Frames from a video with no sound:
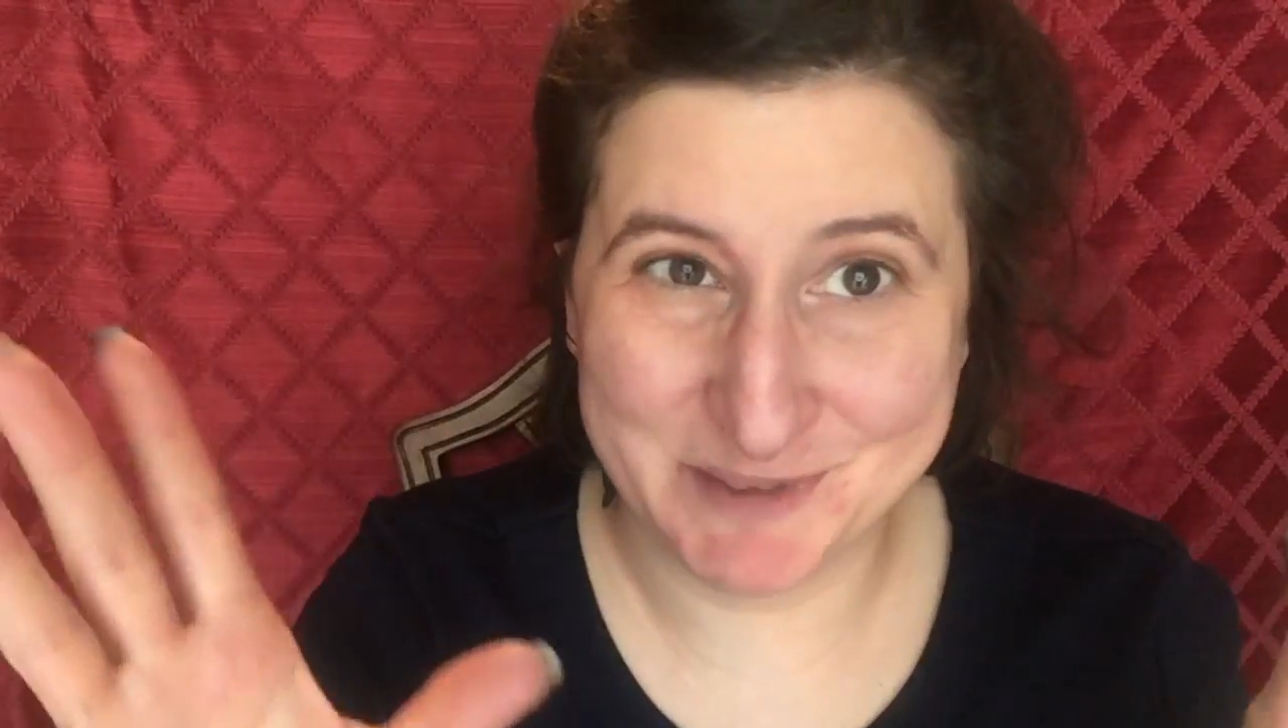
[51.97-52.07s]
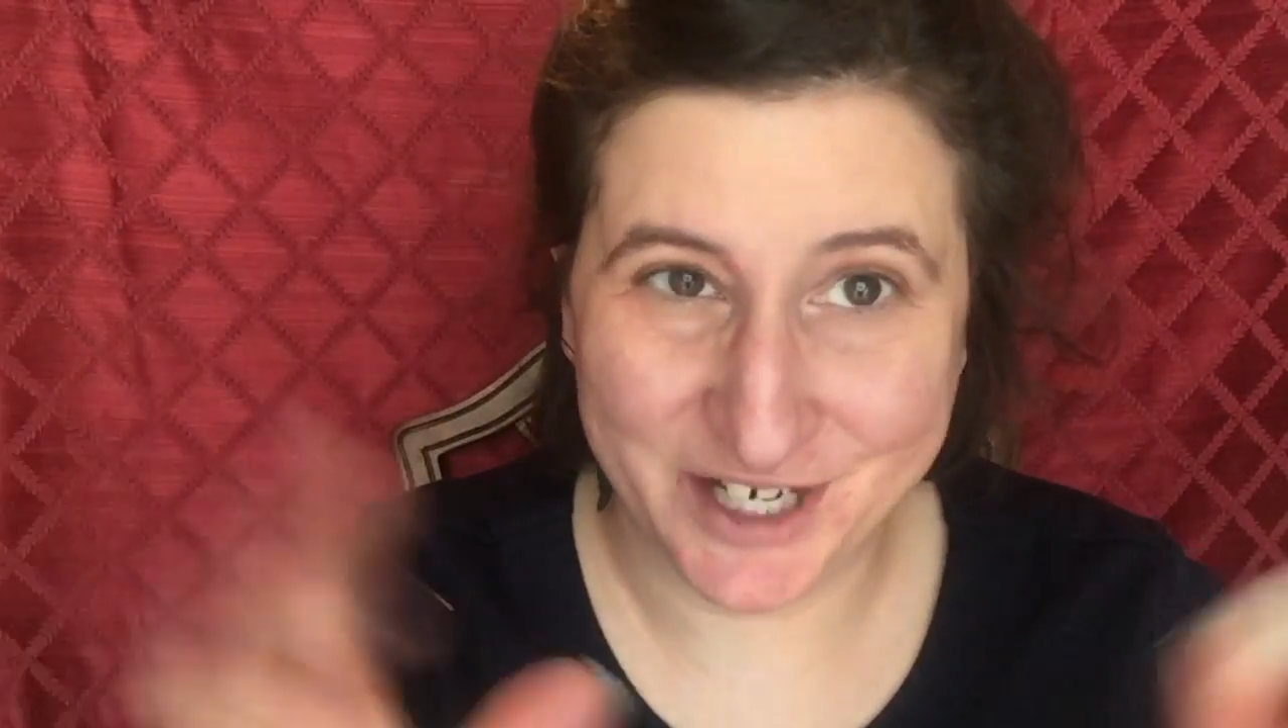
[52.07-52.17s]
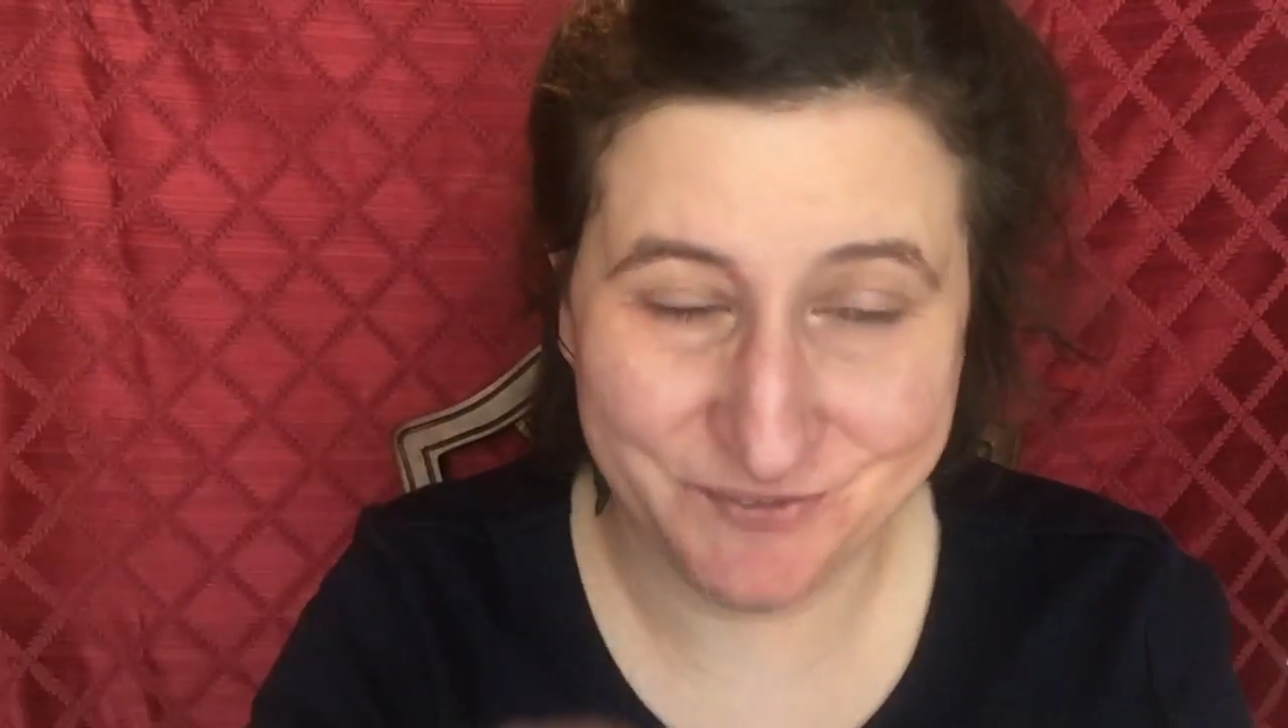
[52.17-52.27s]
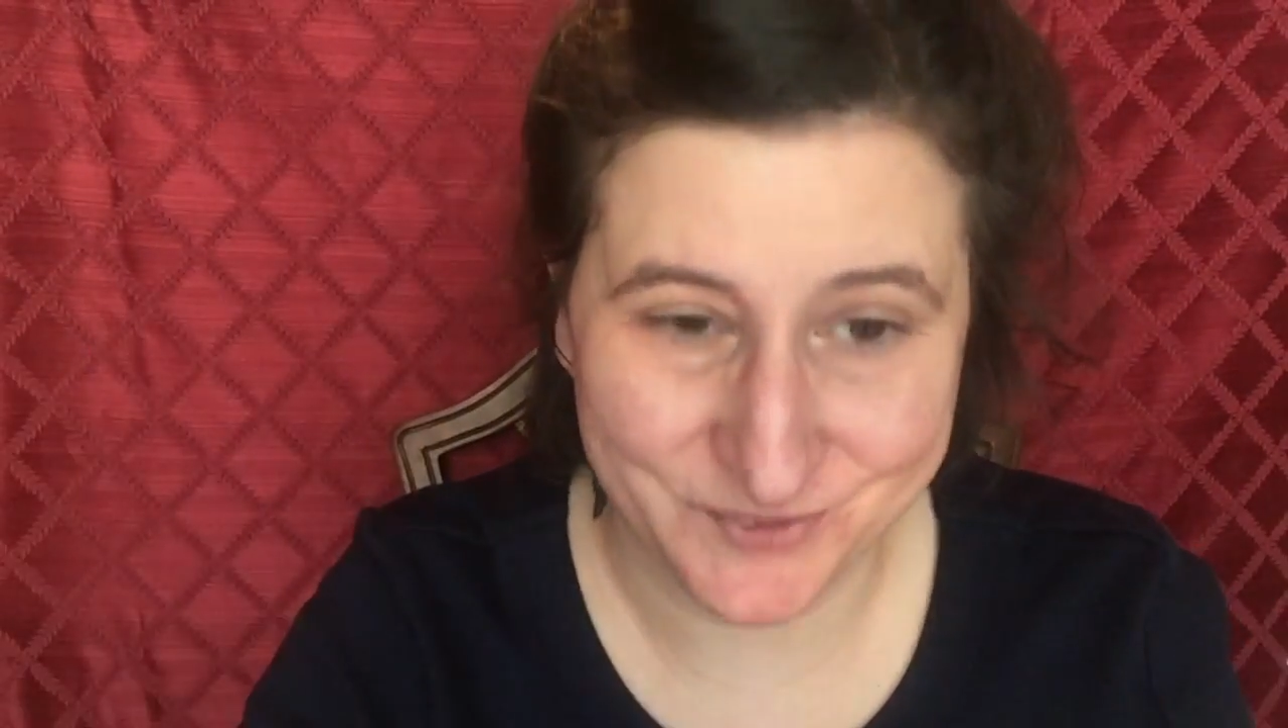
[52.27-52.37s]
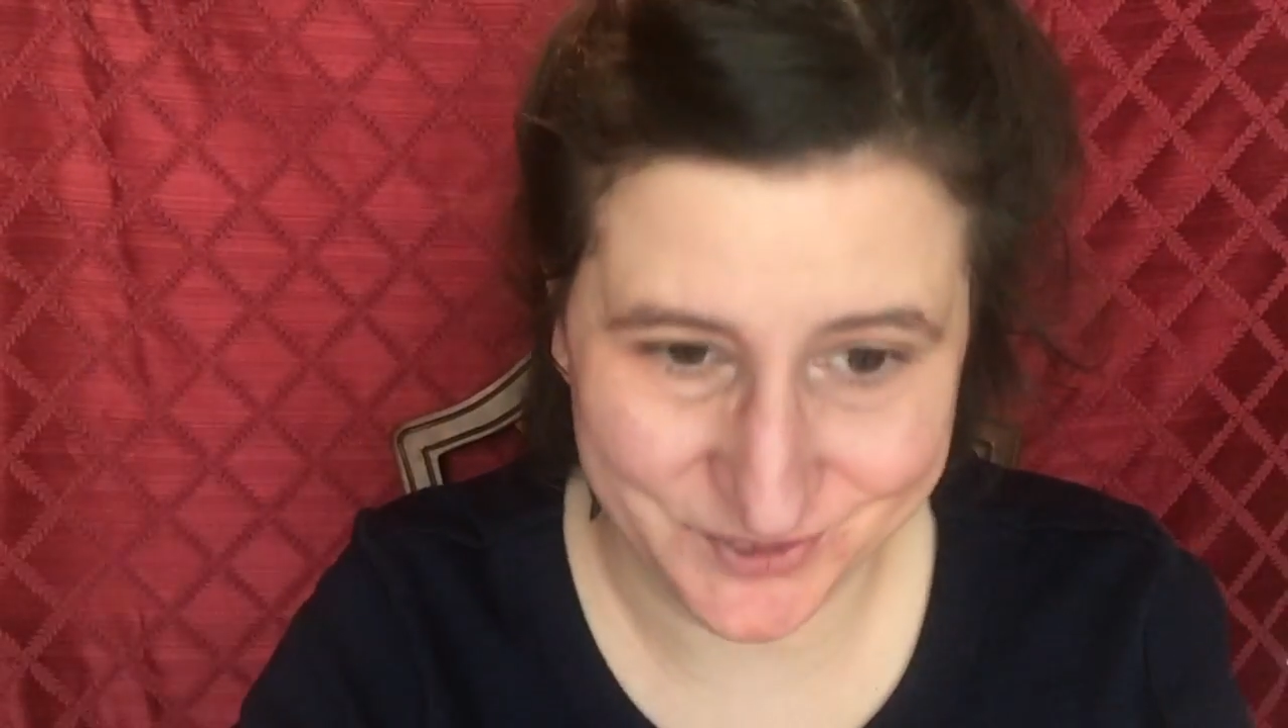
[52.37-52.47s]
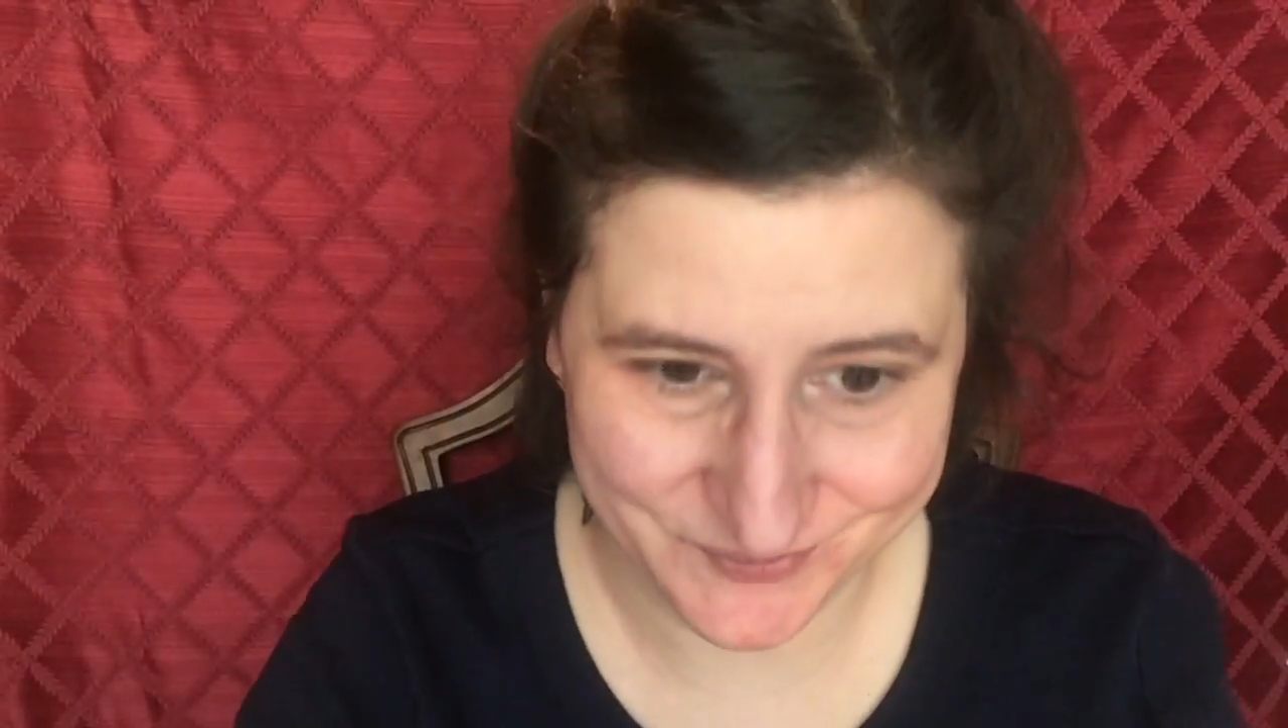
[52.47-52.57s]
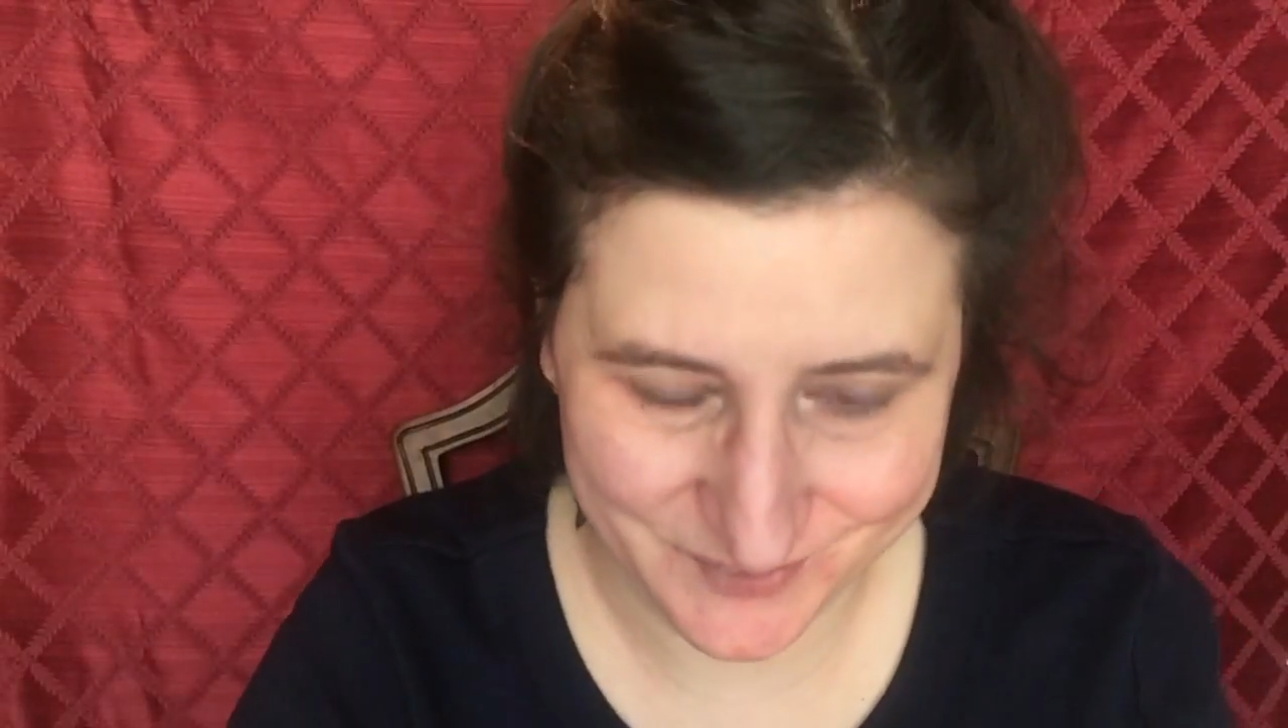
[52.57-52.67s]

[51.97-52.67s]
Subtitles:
my iPhone to